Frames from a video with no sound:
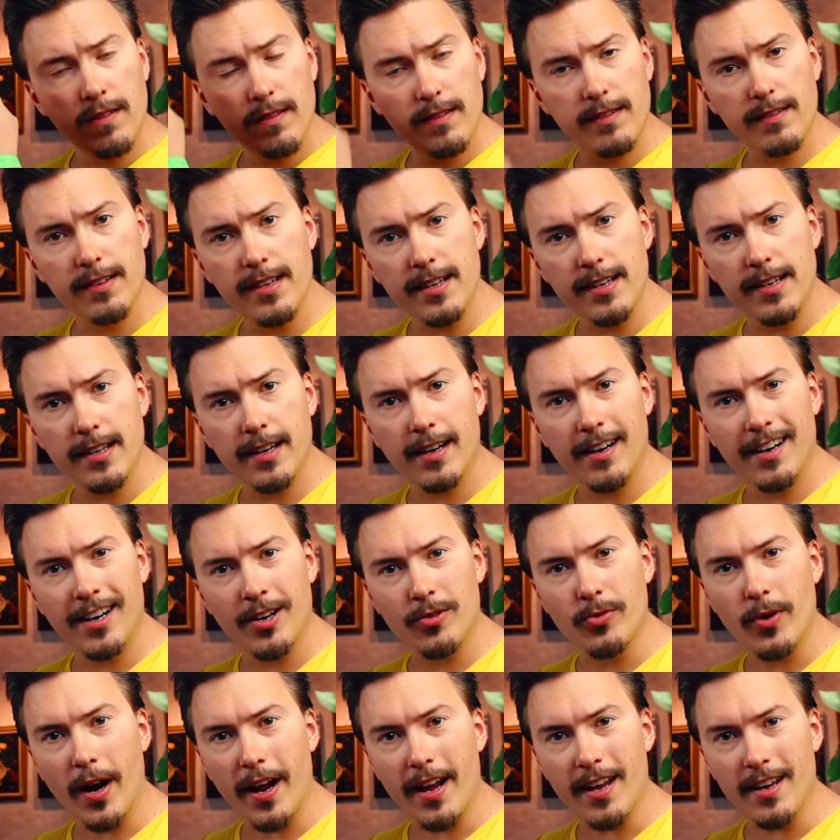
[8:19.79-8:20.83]
the
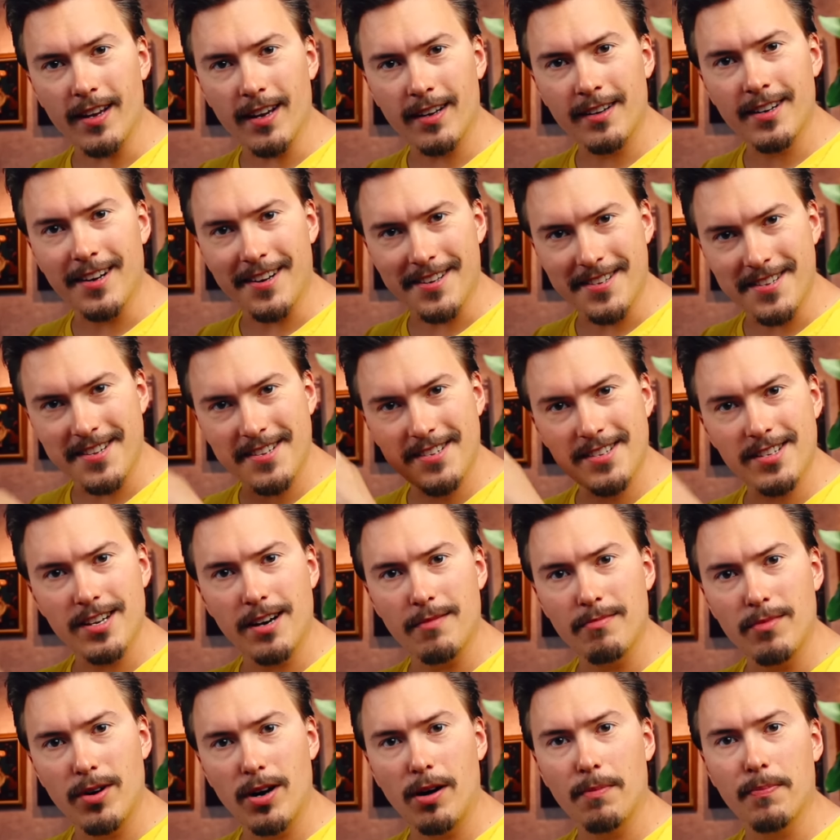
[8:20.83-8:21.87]
array and does
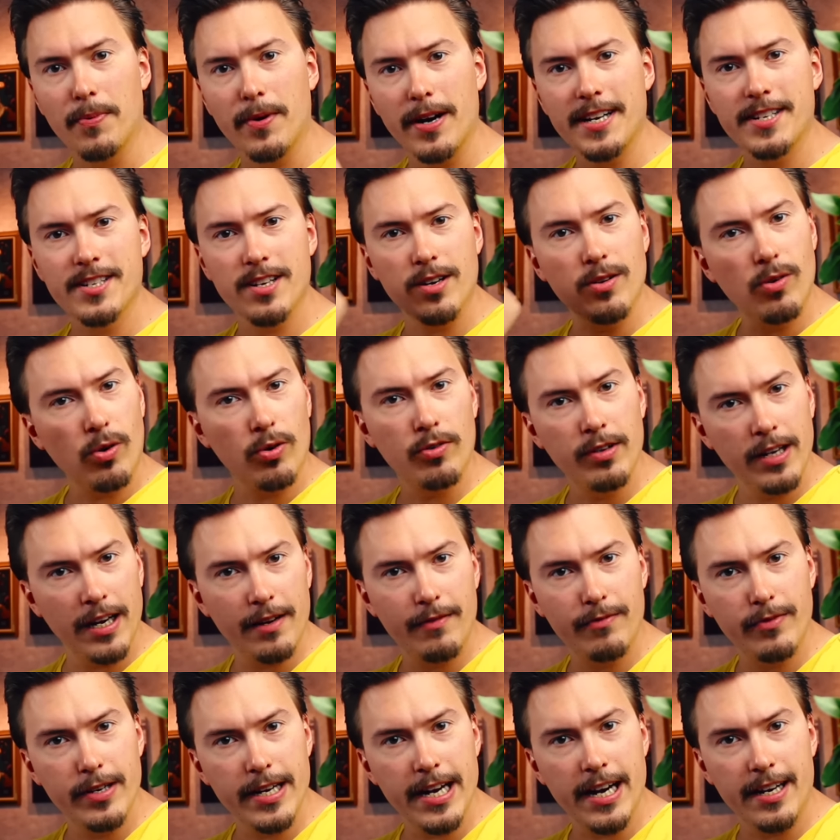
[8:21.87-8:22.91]
some operation on
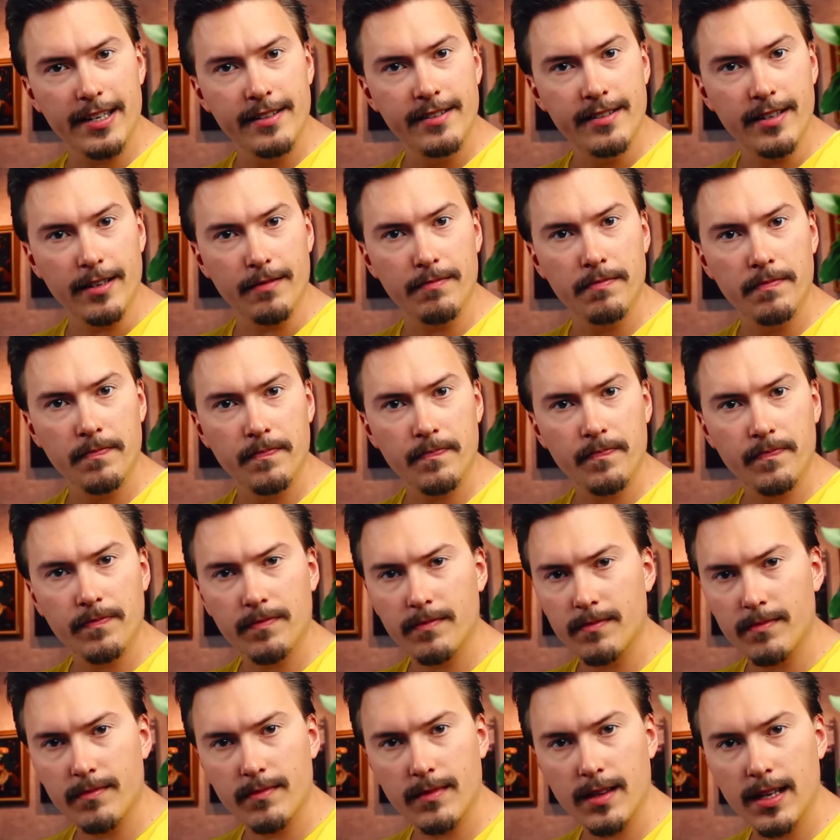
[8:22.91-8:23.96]
every item,
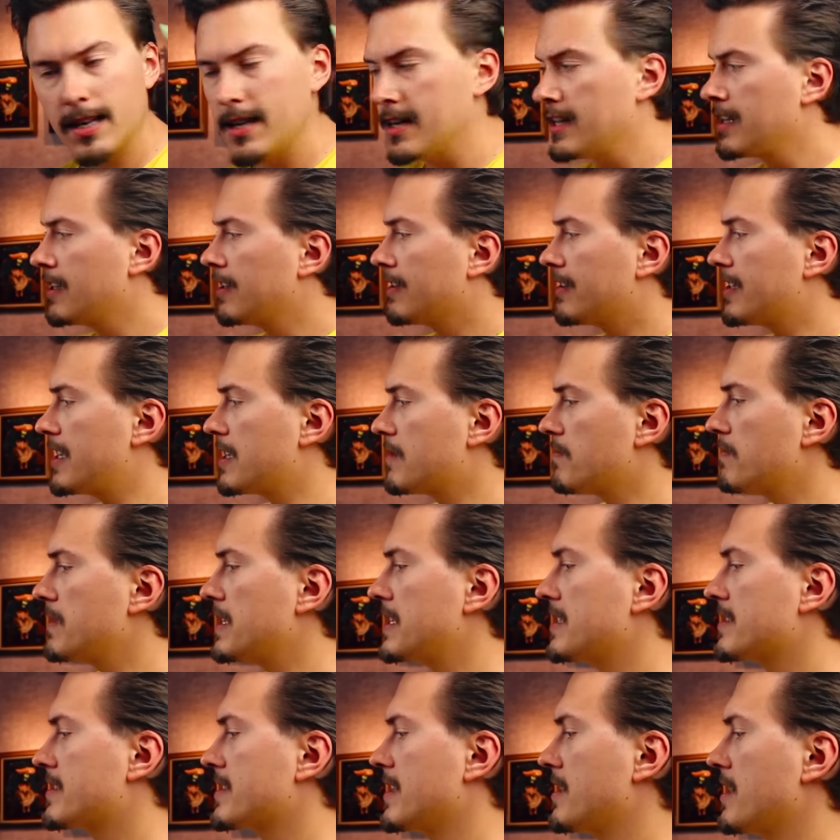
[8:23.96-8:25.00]
that
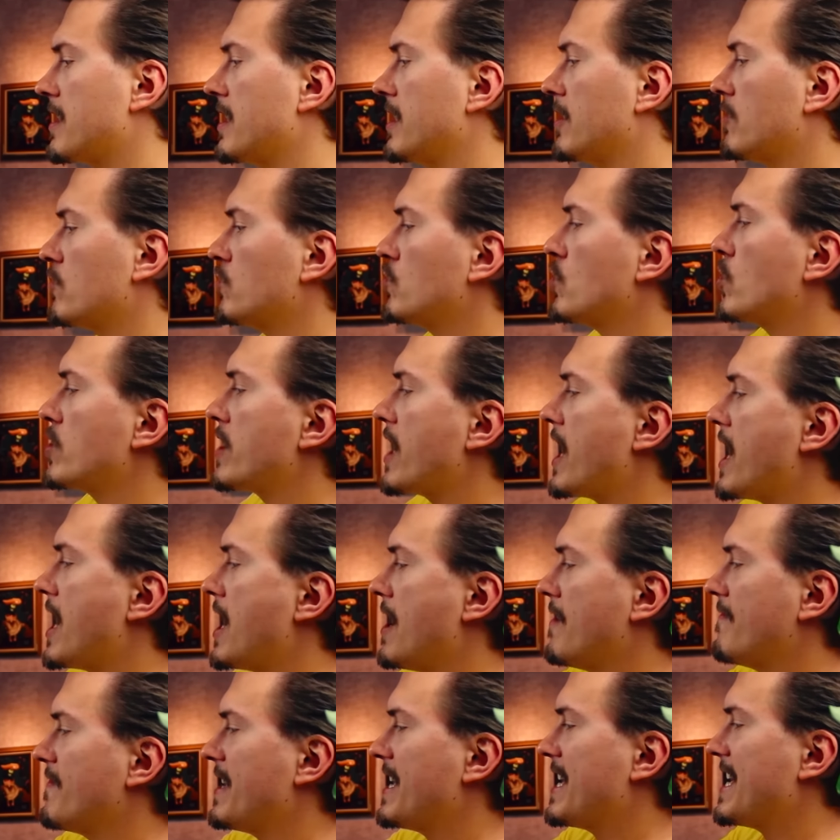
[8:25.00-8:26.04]
means that it would
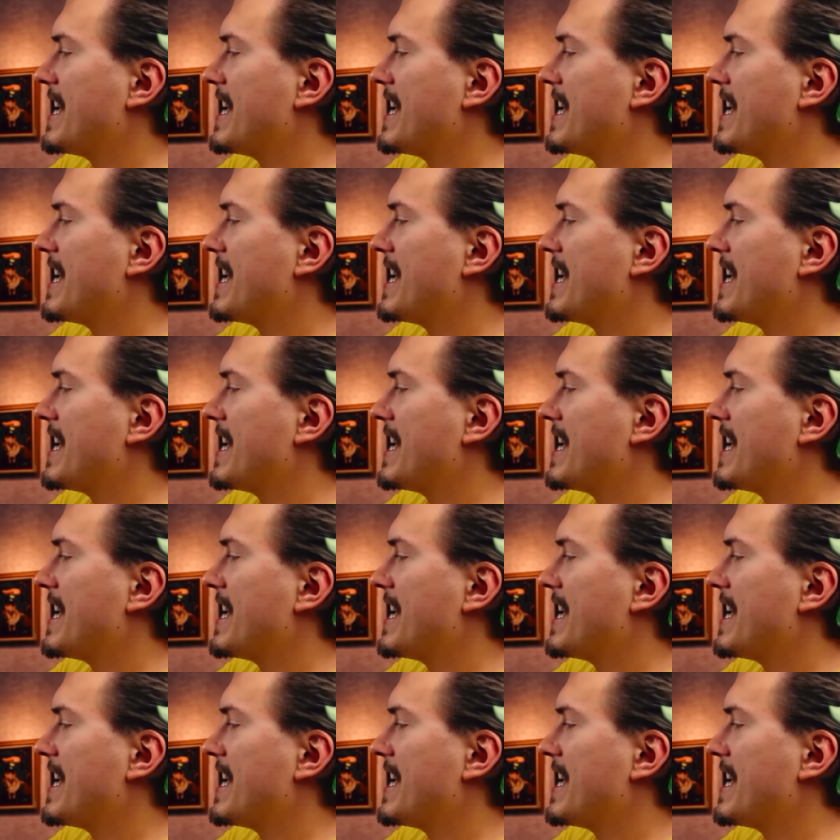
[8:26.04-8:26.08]
have